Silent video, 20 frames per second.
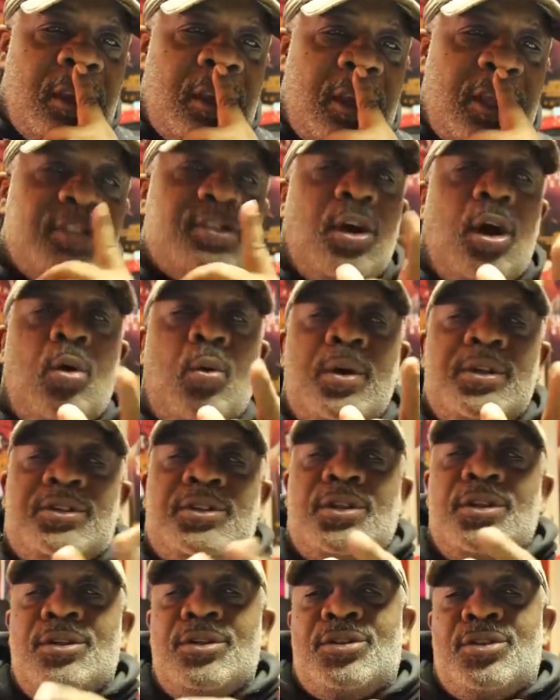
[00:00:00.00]
It's always
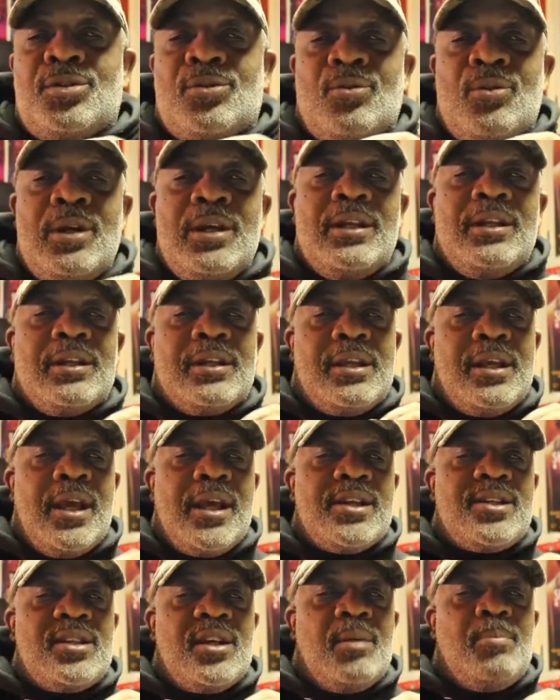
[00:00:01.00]
good to read and
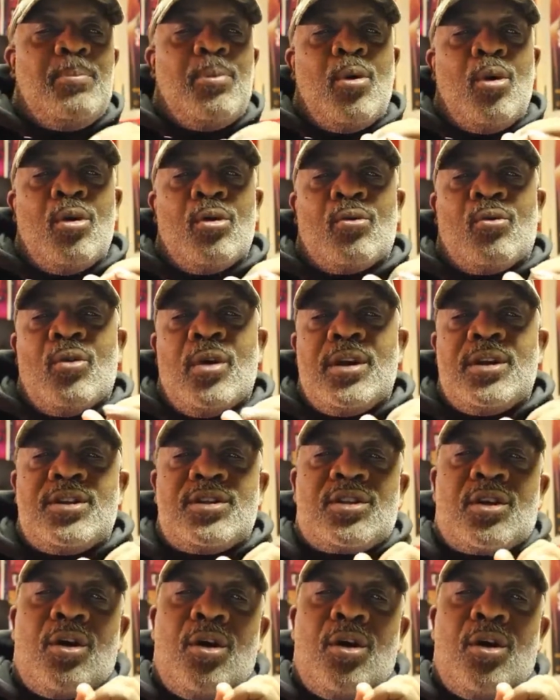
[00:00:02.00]
catch up on rich